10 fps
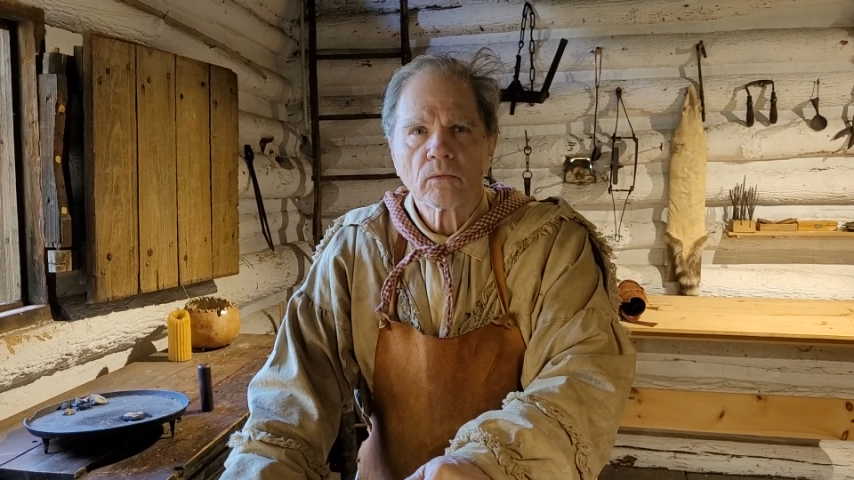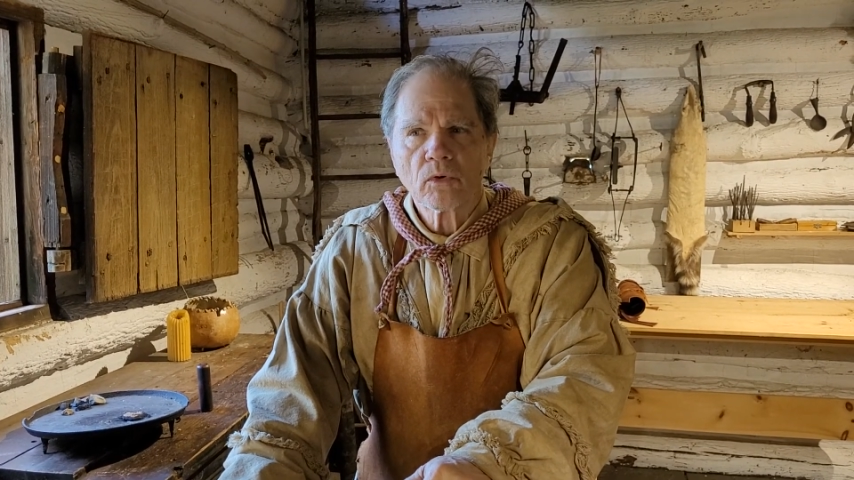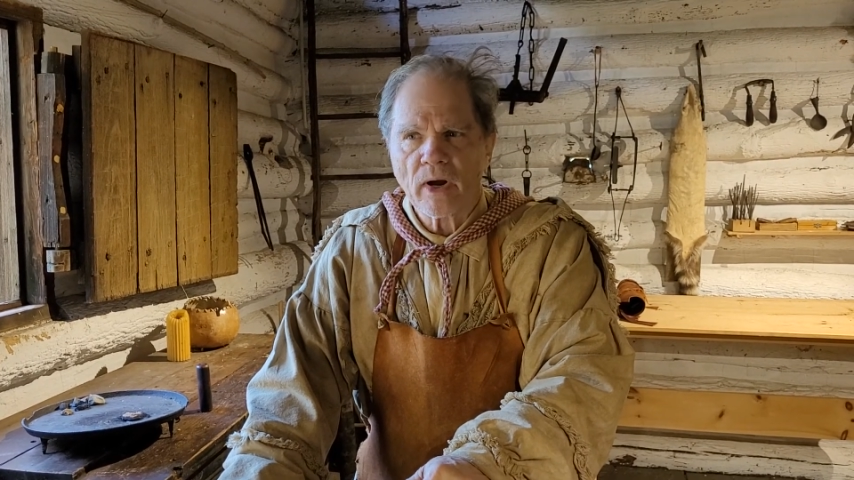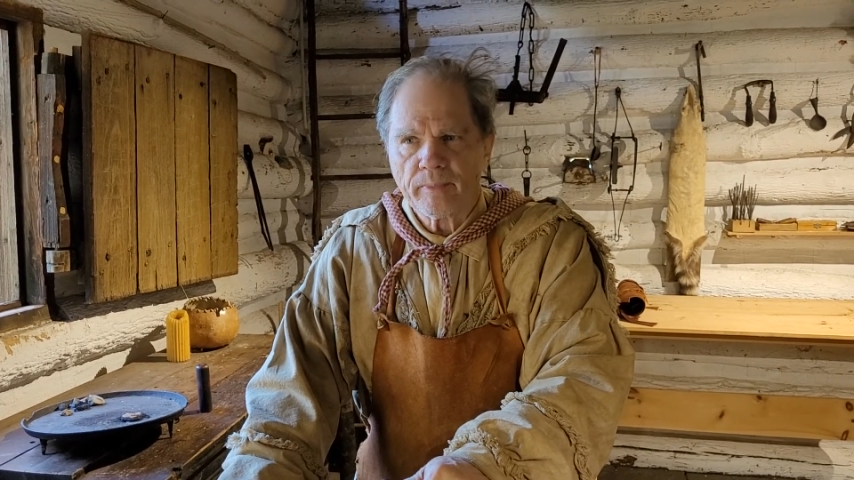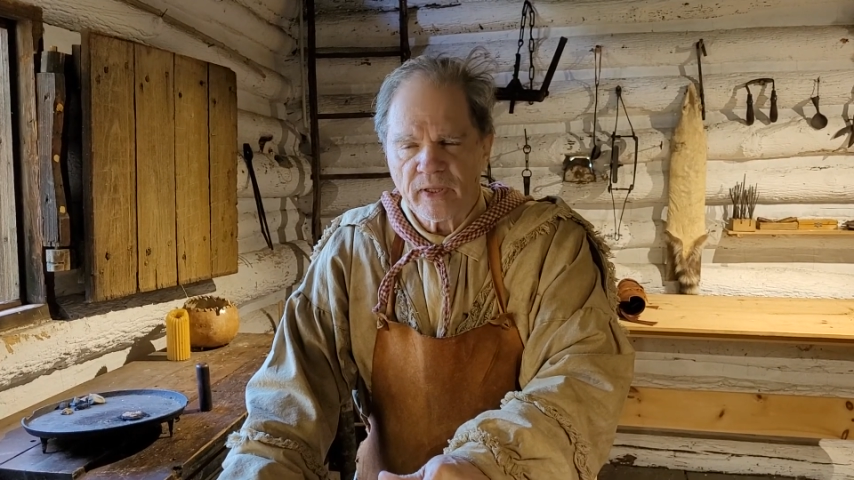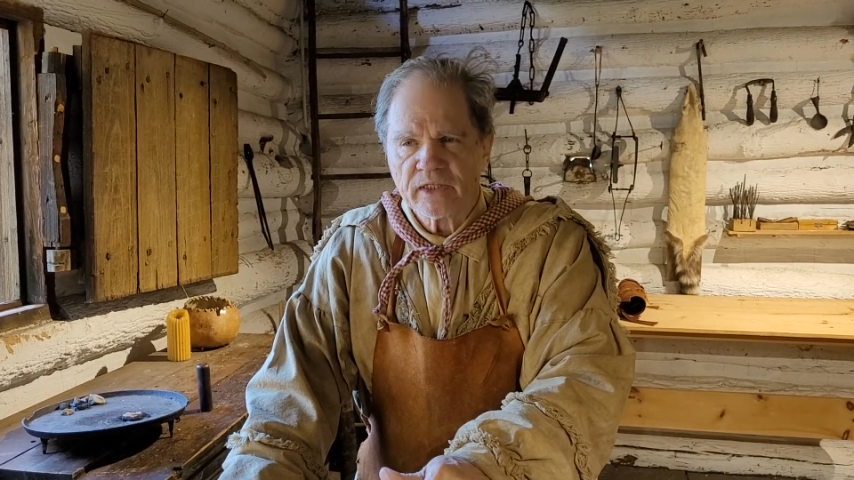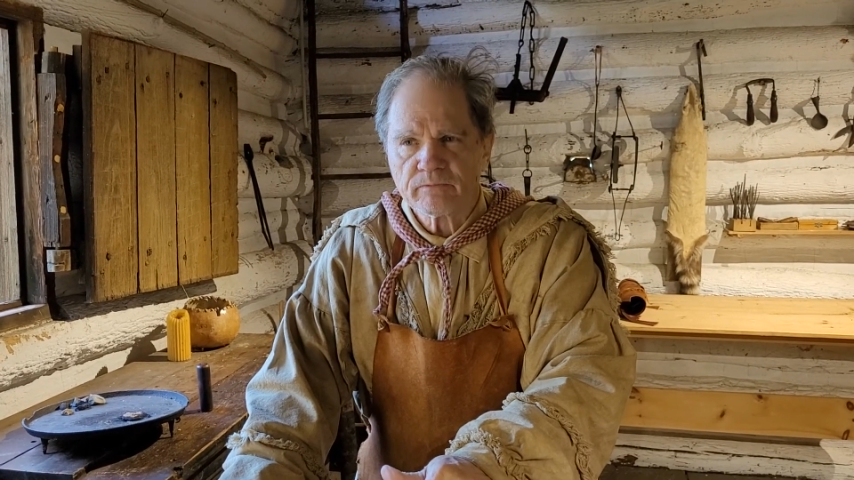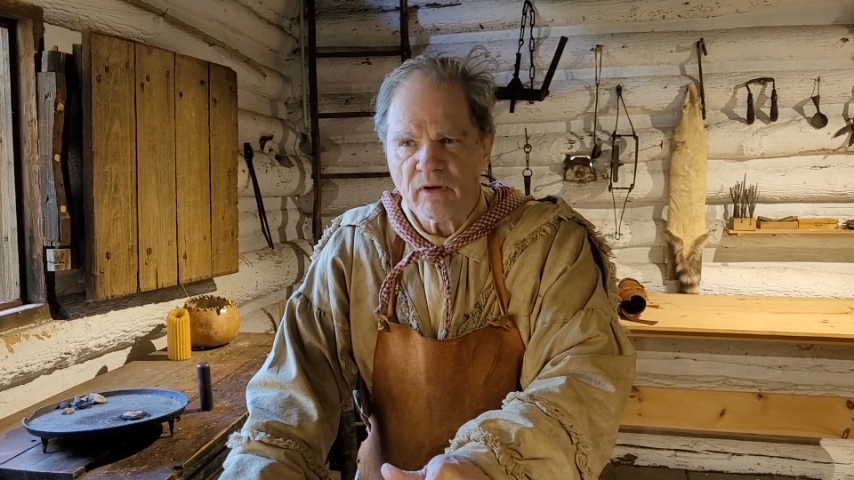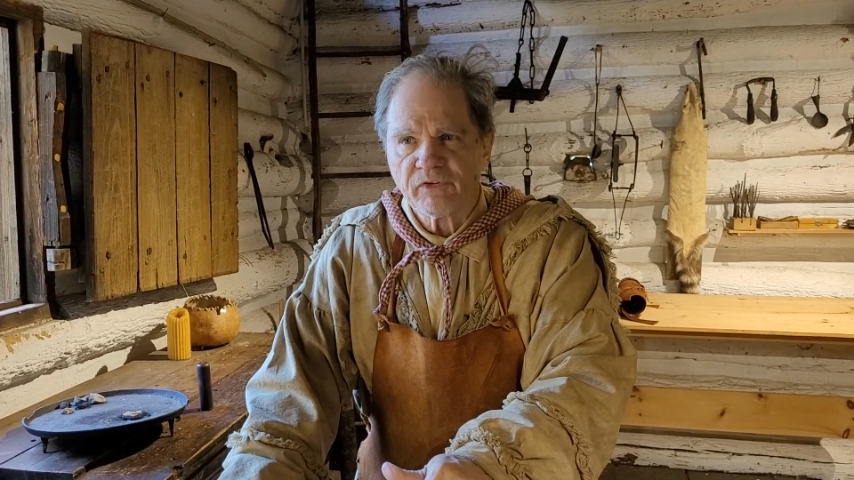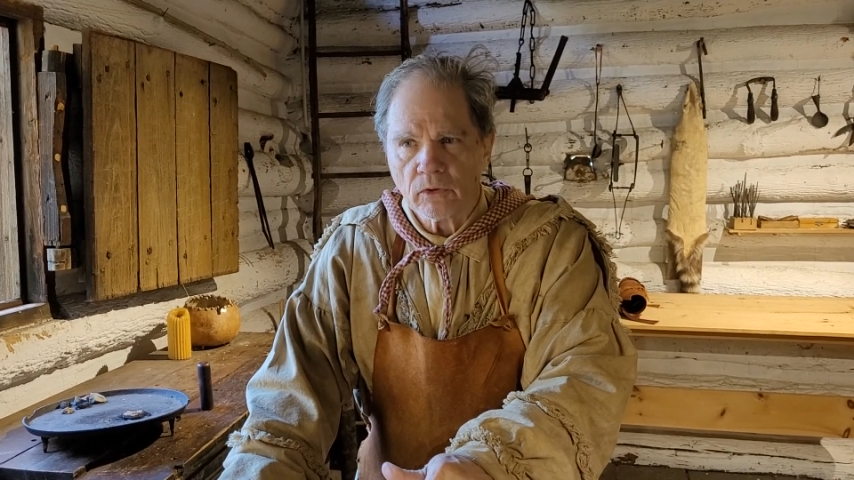Great Plains
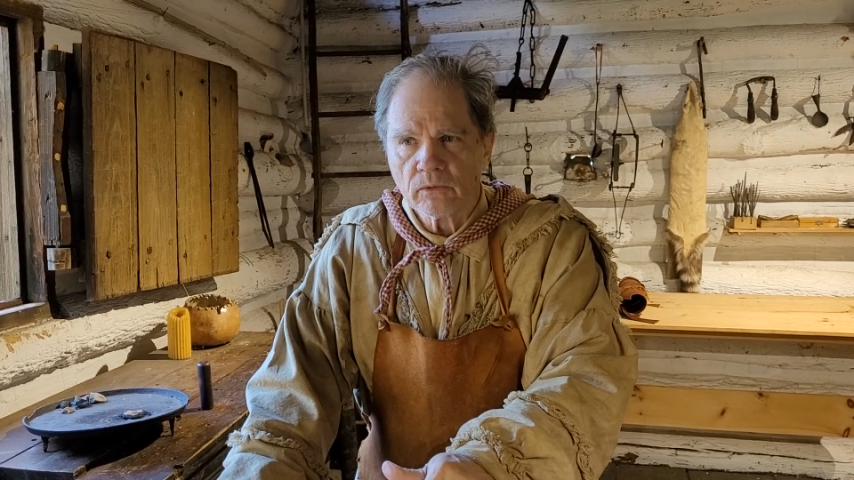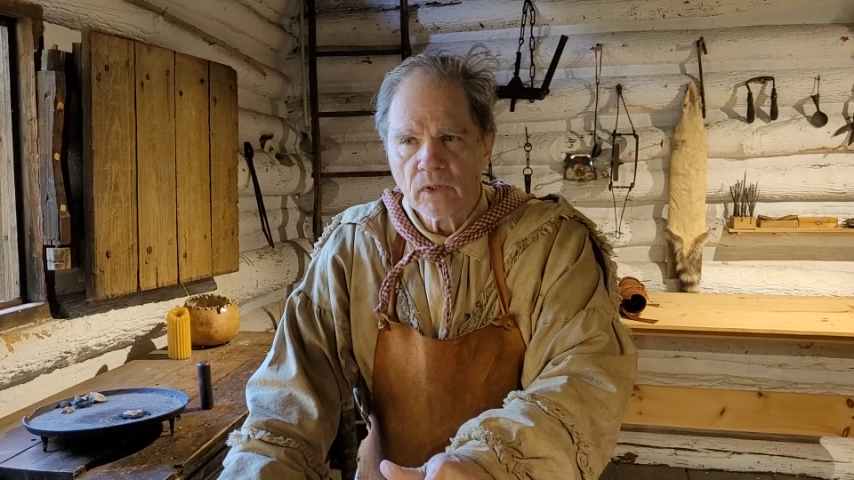buffalo,